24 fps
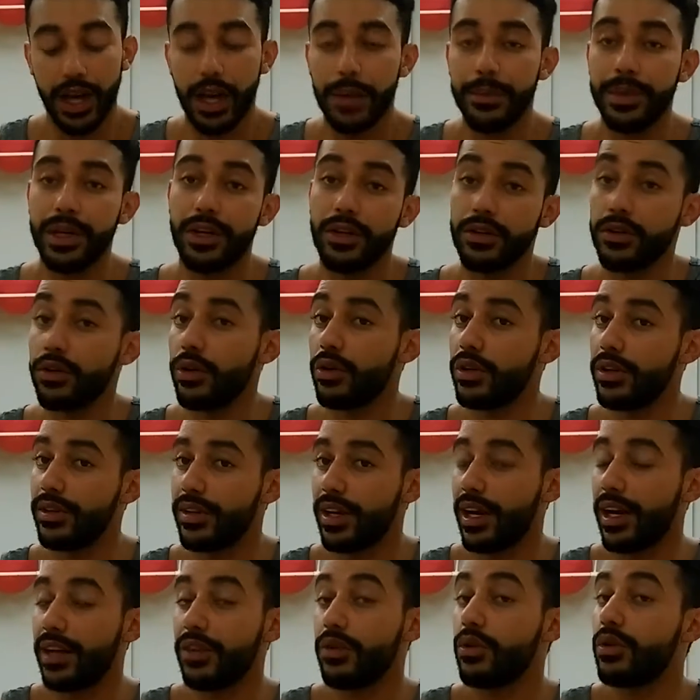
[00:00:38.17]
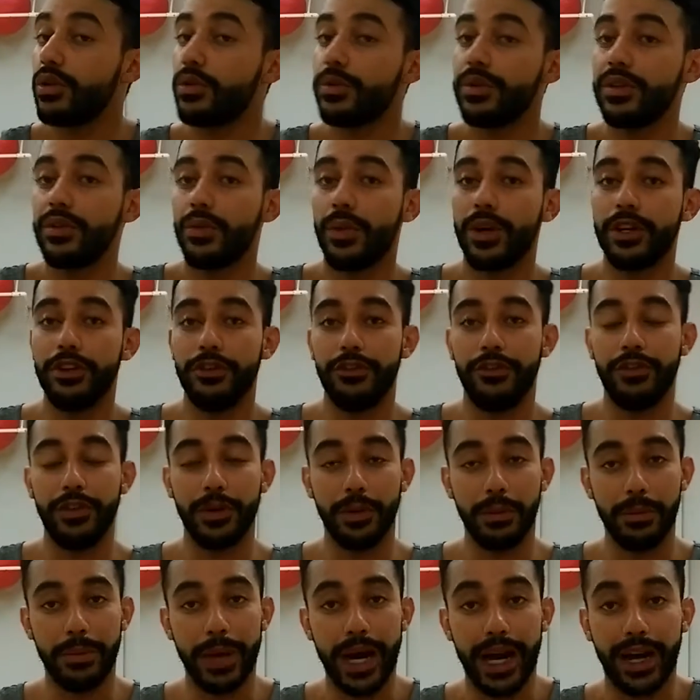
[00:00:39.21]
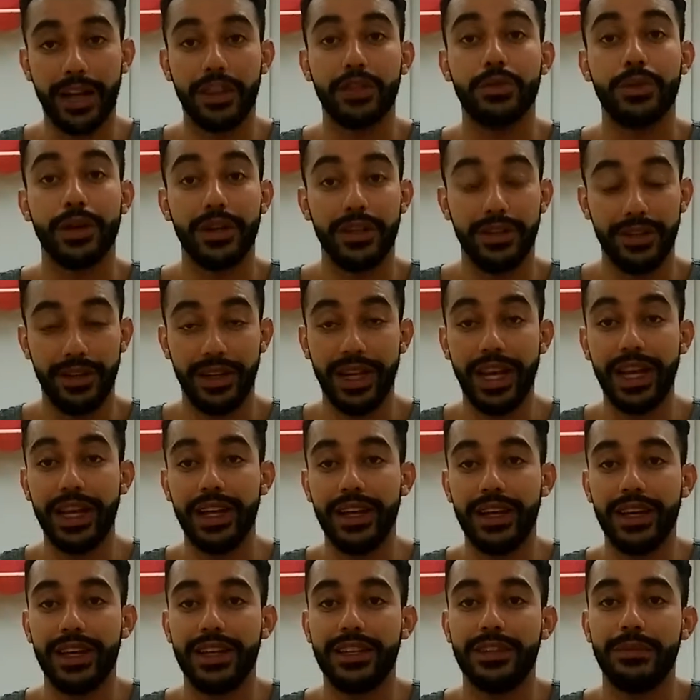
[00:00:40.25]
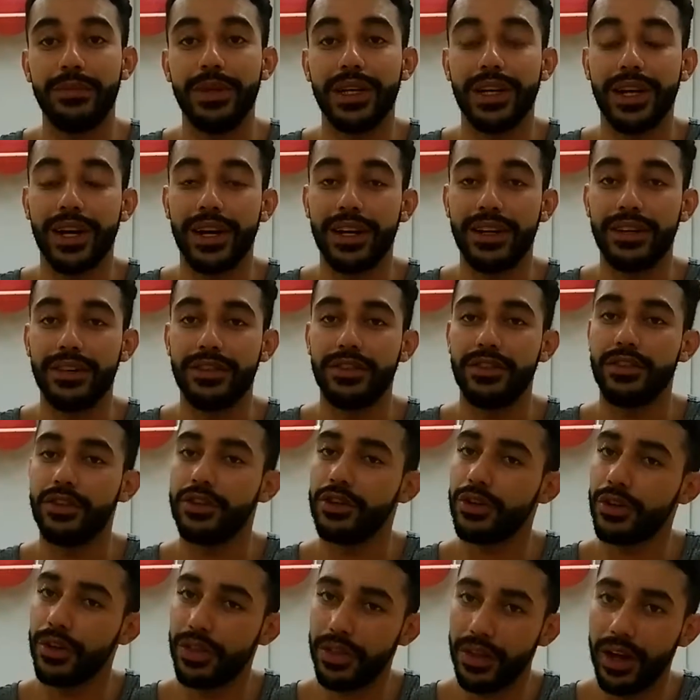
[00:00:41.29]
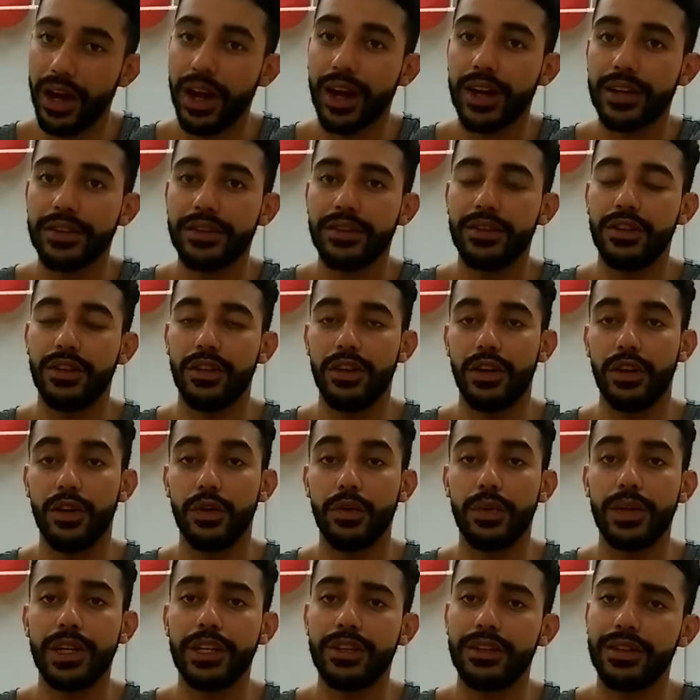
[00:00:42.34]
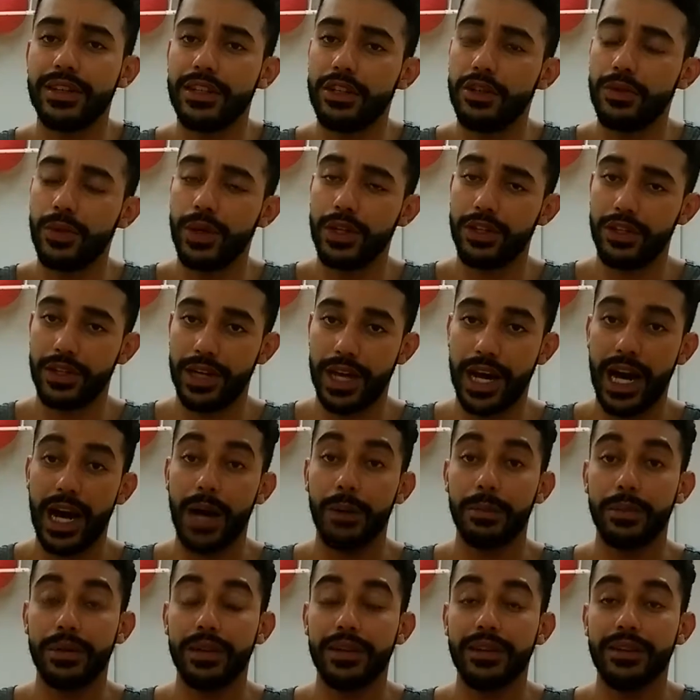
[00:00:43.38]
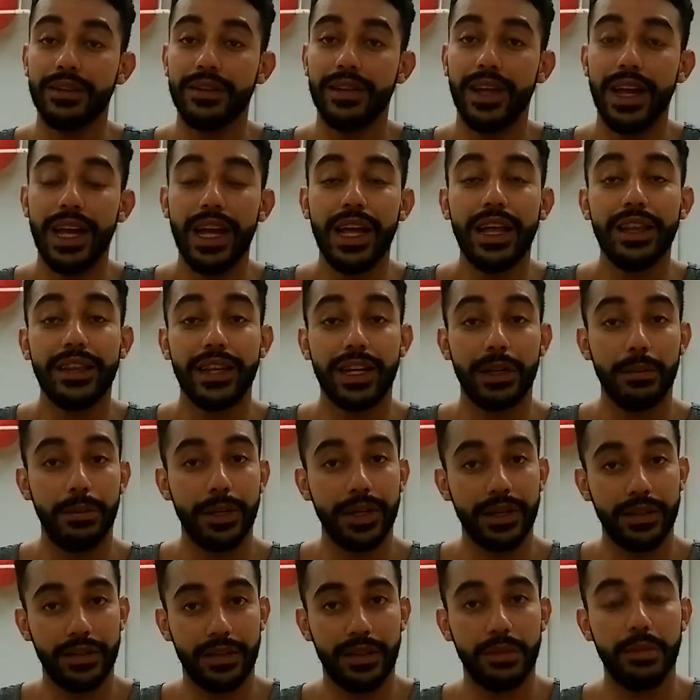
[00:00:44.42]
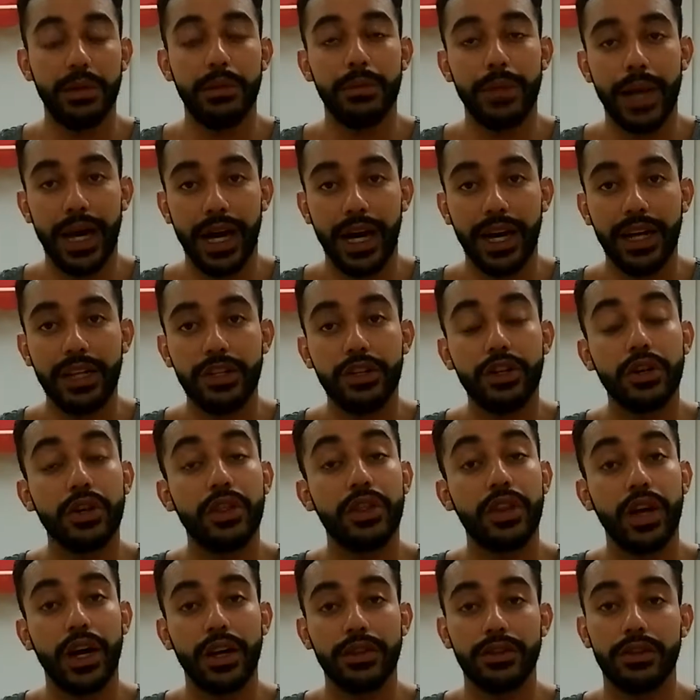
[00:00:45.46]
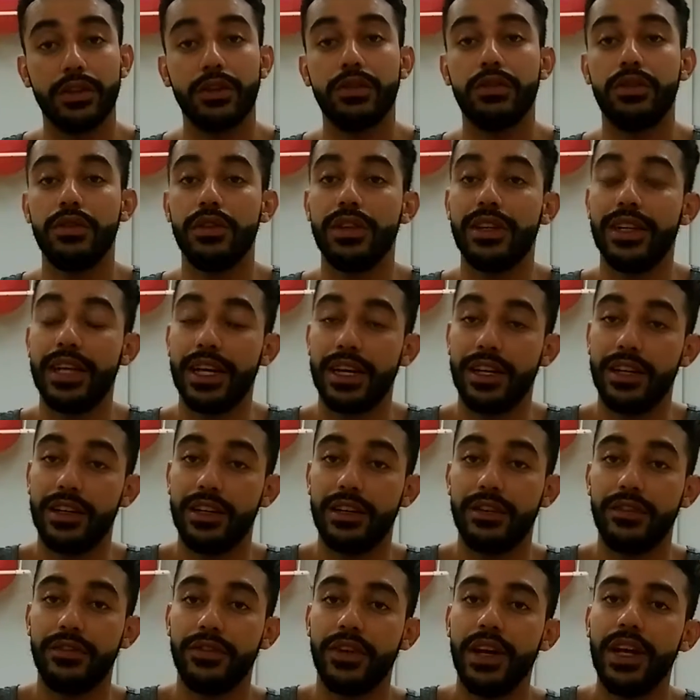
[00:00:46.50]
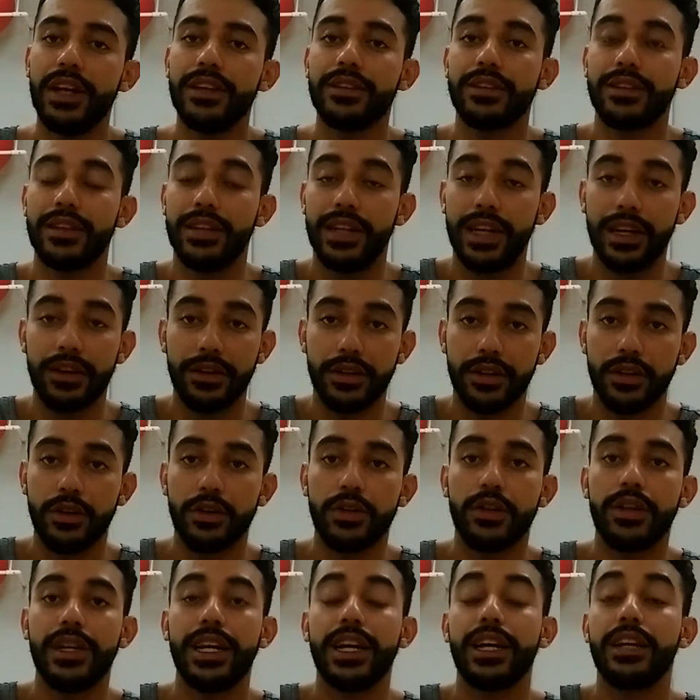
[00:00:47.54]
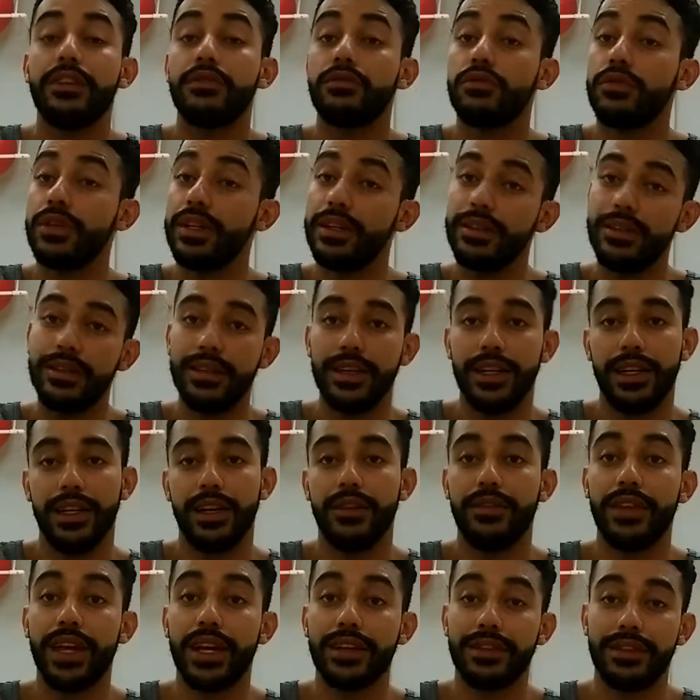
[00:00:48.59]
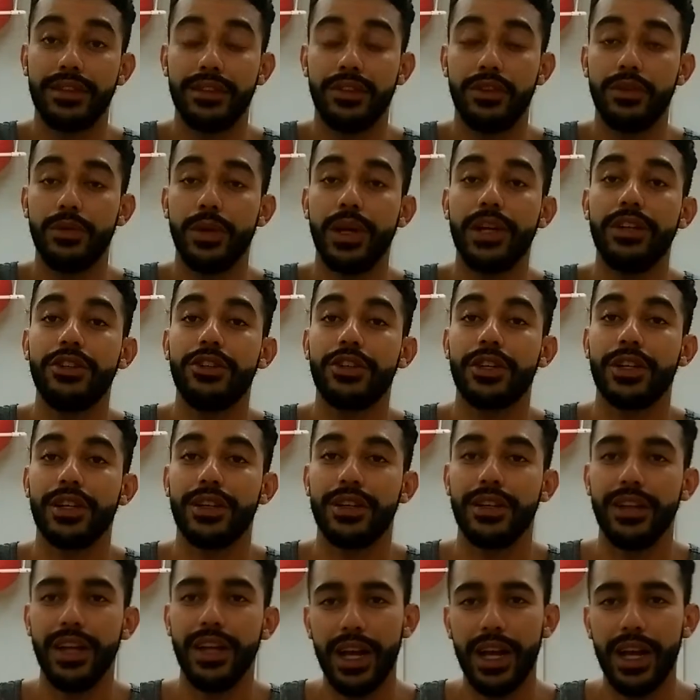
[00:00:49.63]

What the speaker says: Because the only reason why you feel bad throughout your day is because your thoughts. You know, when a situation happens that appears to be bad, your thoughts go to the negative scenario or the negative reasoning of that situation.